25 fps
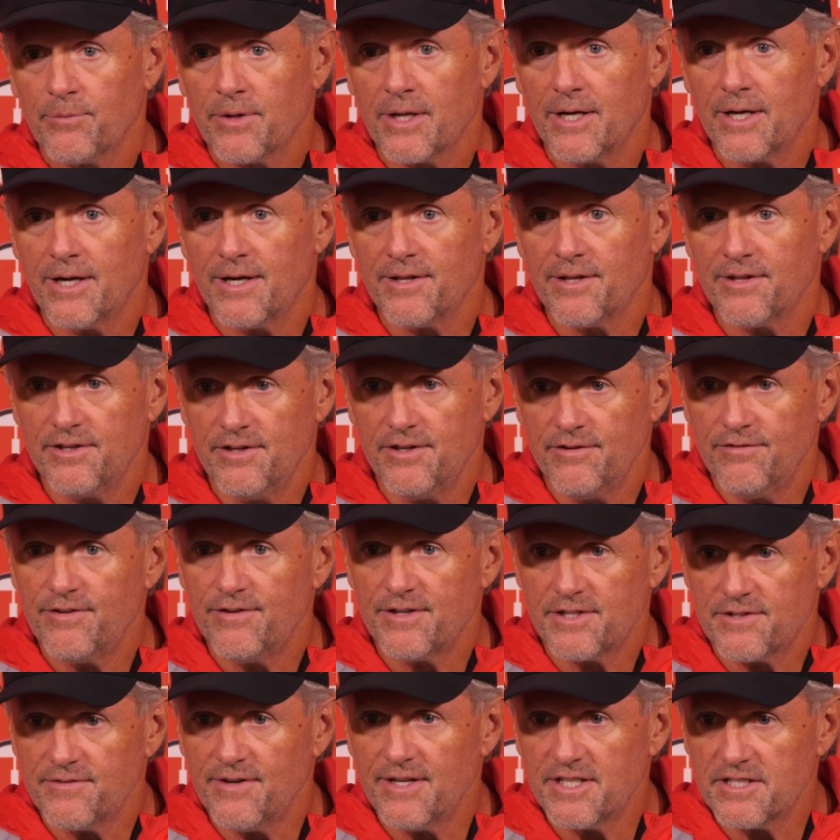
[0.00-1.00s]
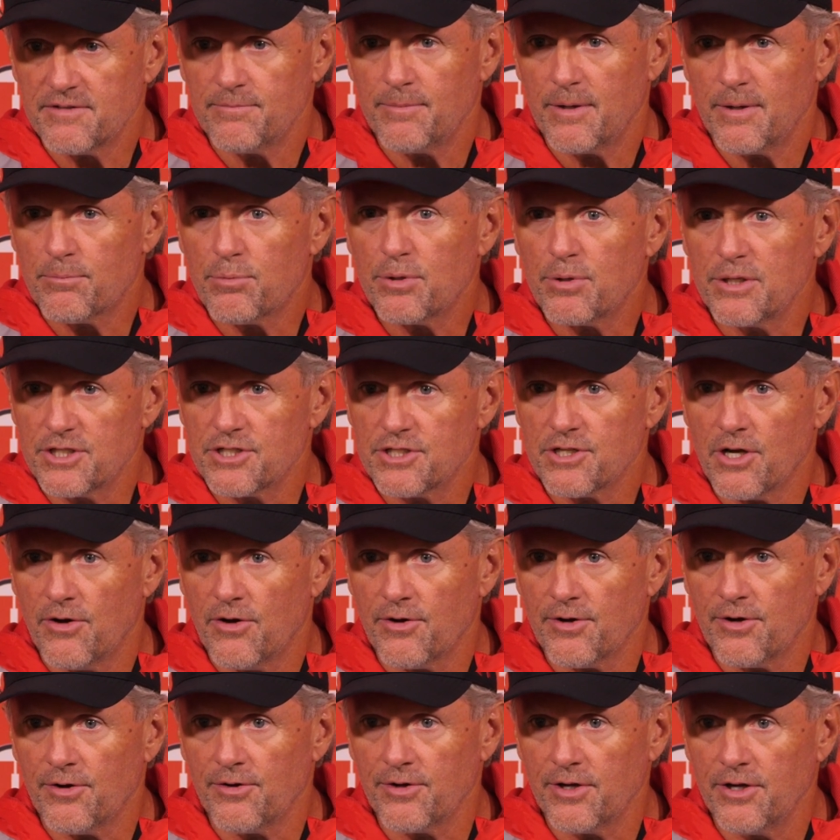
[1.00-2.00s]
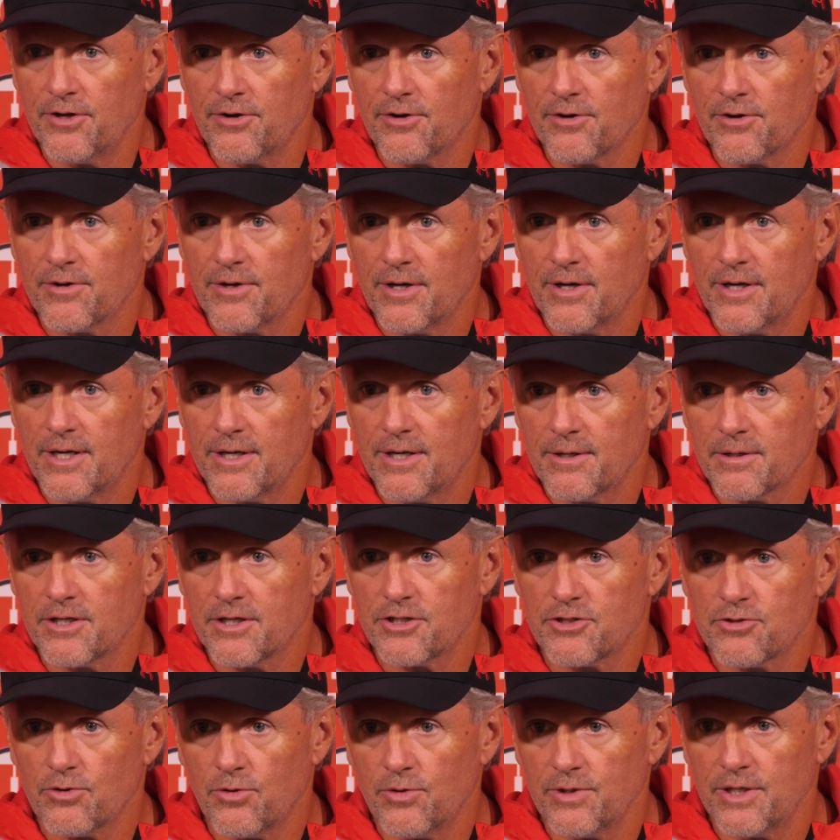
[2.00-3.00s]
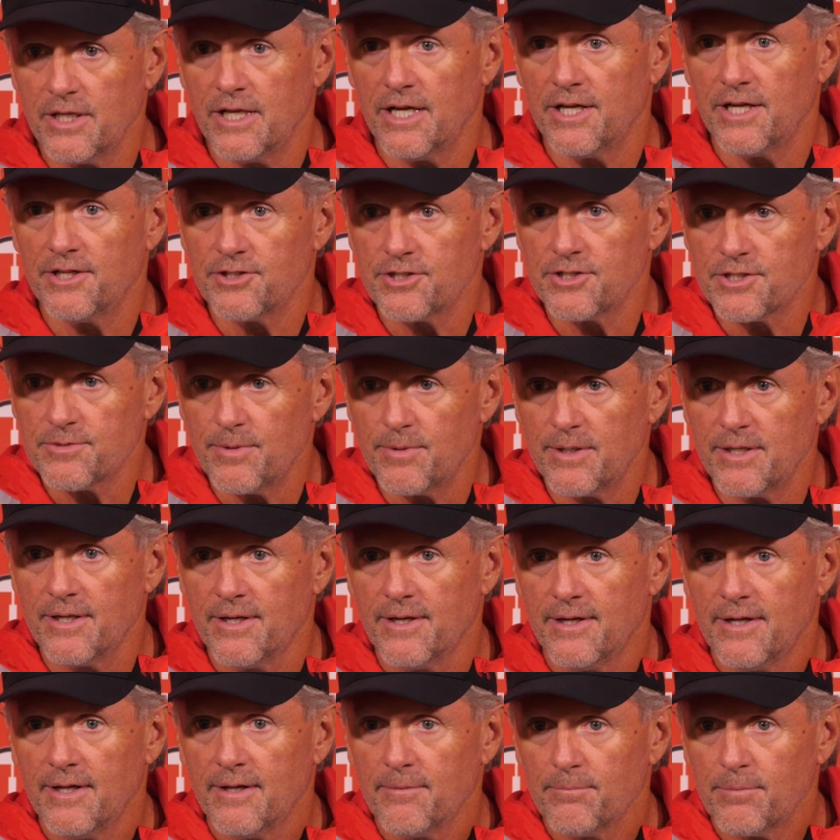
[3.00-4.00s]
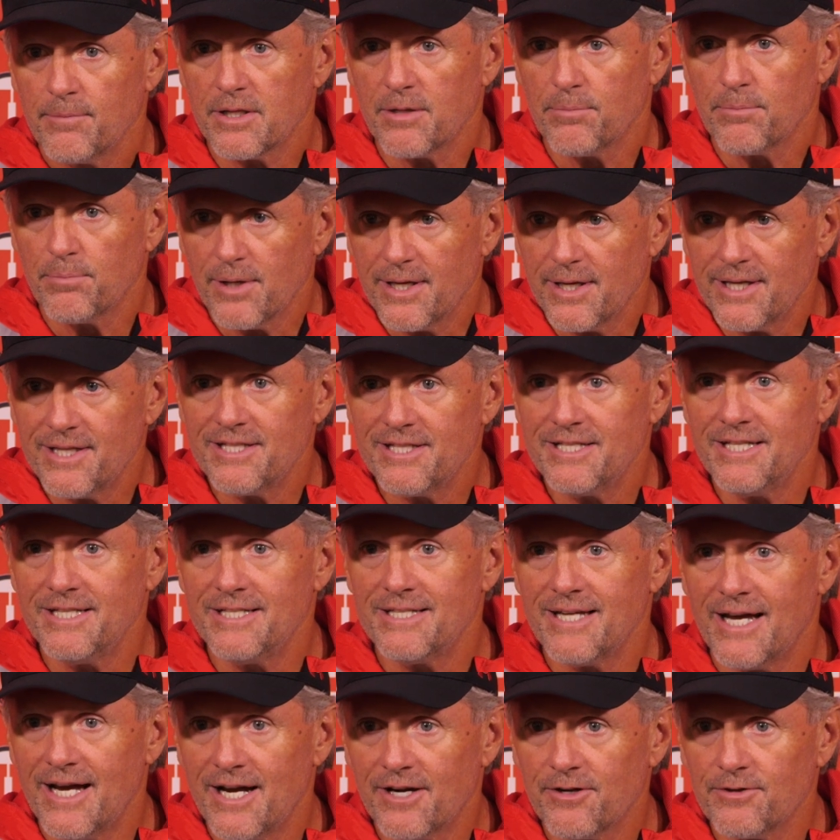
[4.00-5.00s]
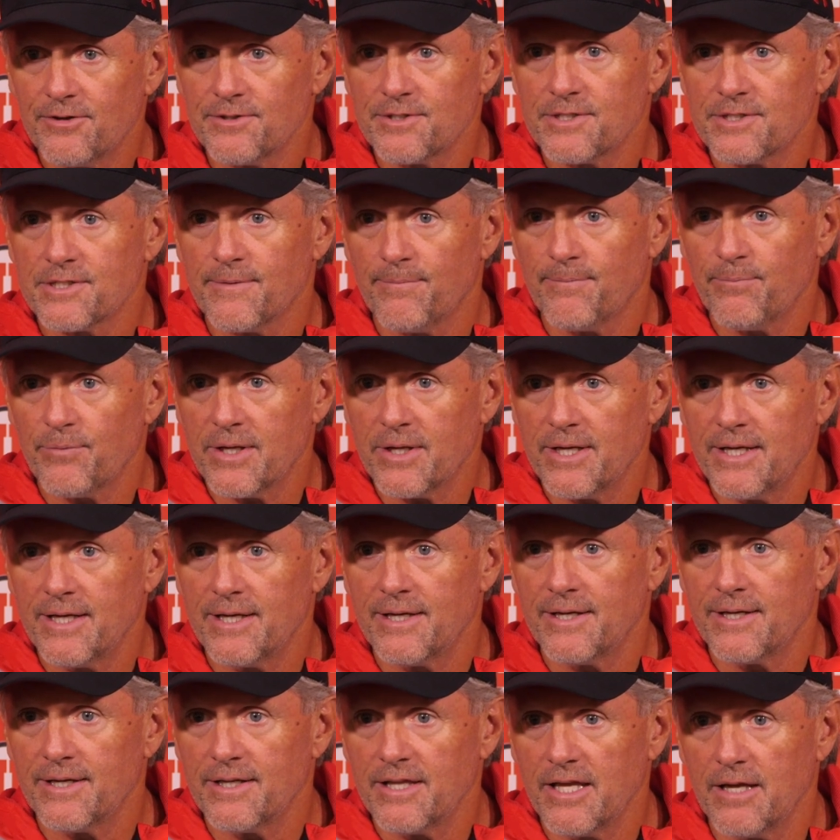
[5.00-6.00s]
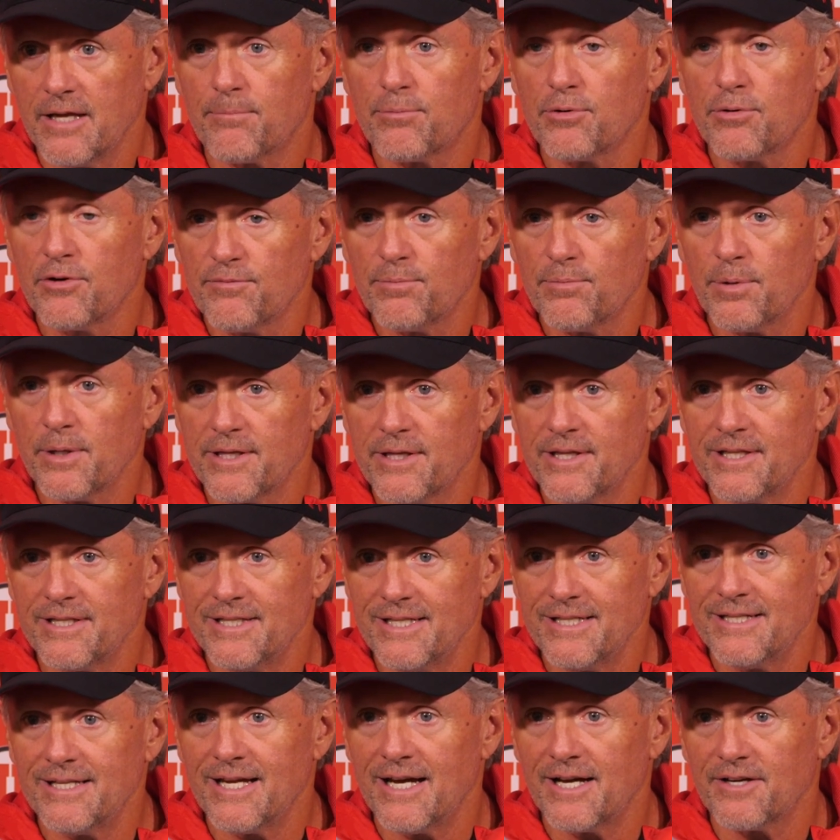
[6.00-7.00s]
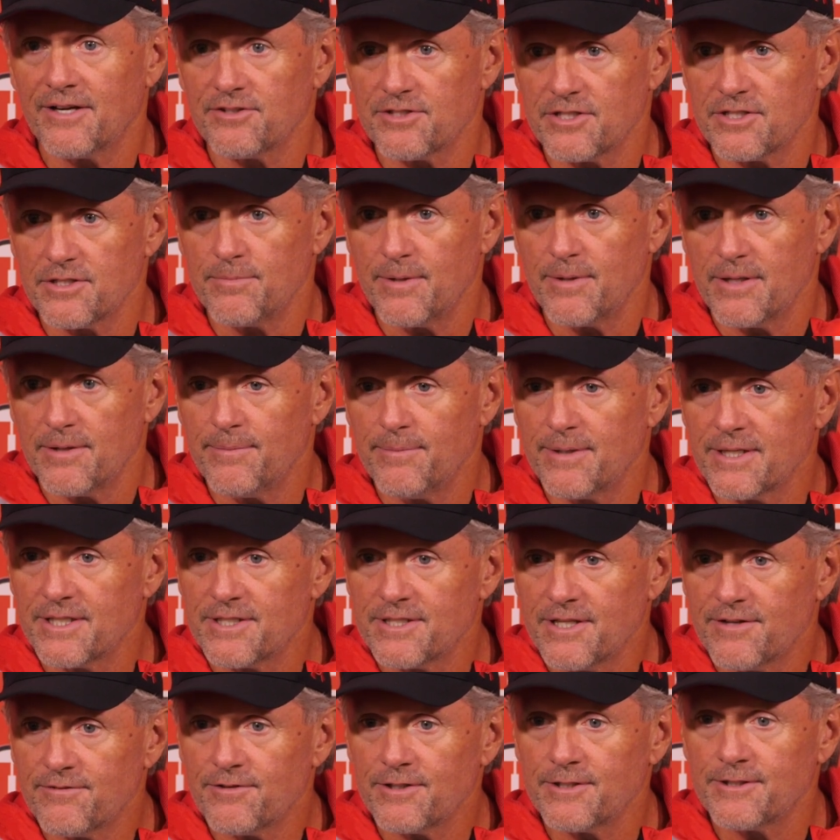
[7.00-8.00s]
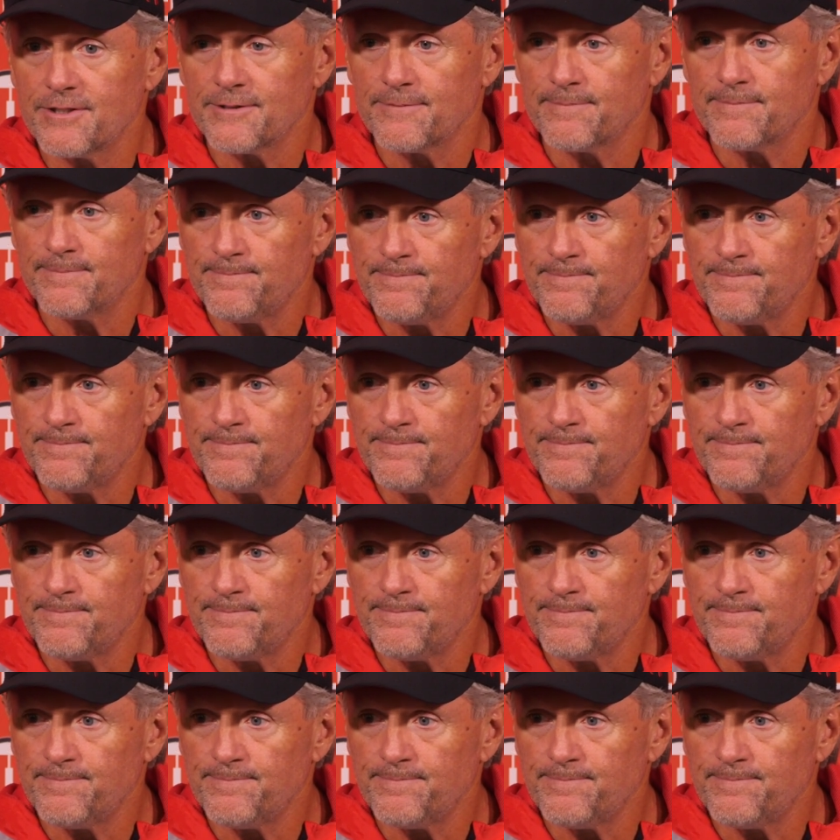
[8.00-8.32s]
The defensive ends have been pretty solid all year, controlling the edges. But the play of the D tackles, the improved play of the D tackles, has been the biggest difference.